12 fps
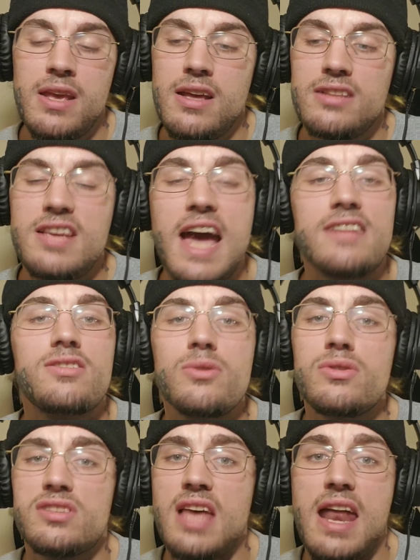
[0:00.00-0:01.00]

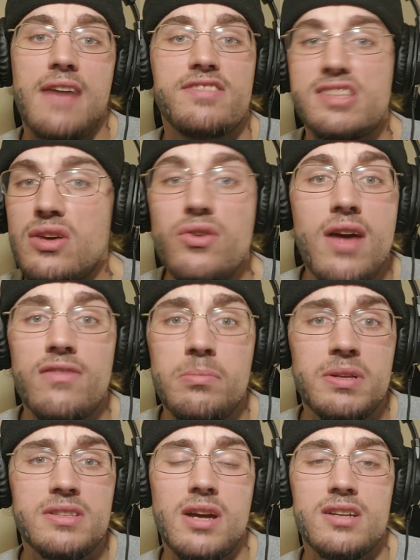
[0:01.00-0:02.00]
tattoos that have still never
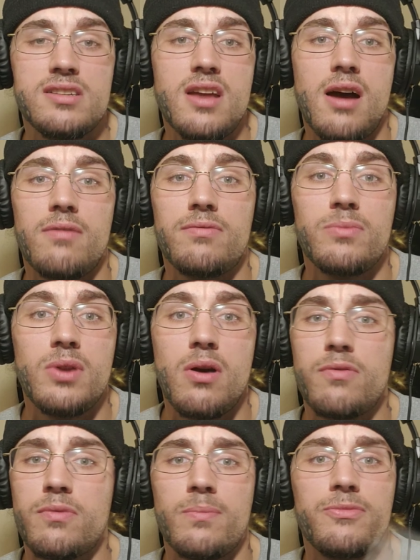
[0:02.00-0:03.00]
been touched up, you know,
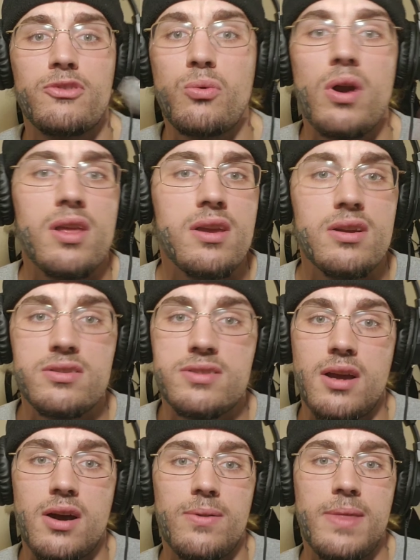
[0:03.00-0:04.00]
from 20 years
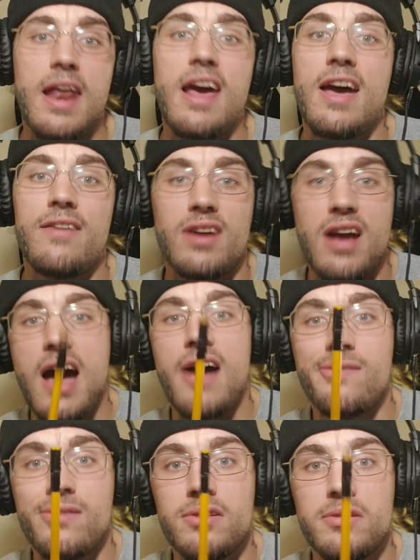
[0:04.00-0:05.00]
ago that I have
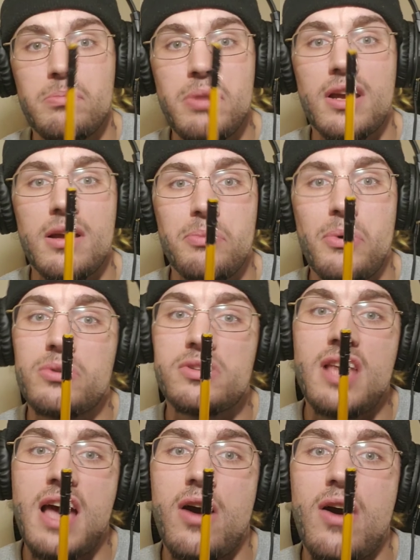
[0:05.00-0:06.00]
gotten pick and poke
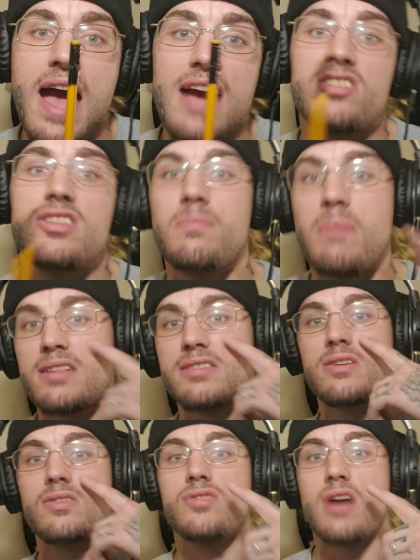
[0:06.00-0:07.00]
style. Actually, my
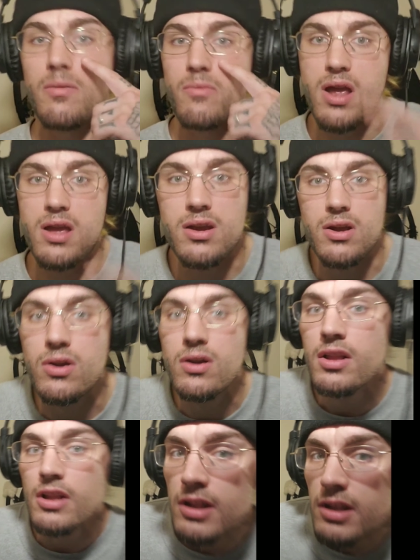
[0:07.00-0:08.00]
teardrop right here,
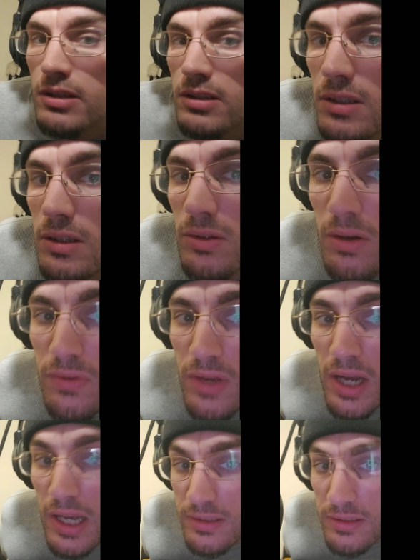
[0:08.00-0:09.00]
I don't know if you
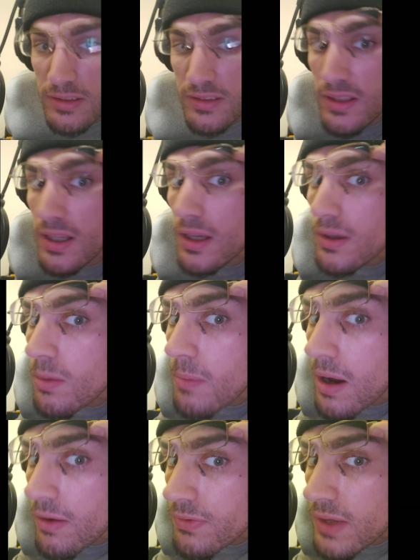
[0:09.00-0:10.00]
guys can see it on
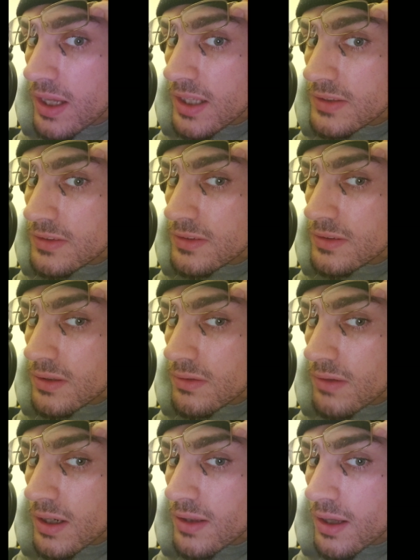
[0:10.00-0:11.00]
my face
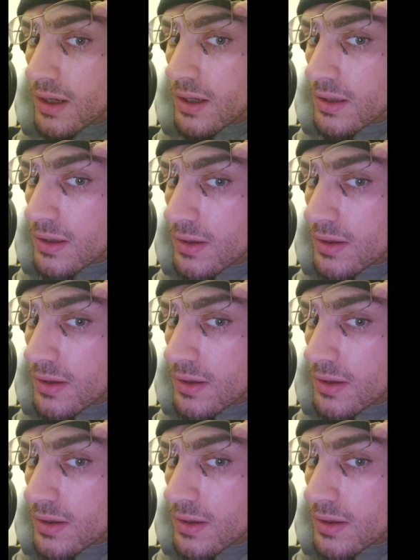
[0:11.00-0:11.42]
right there.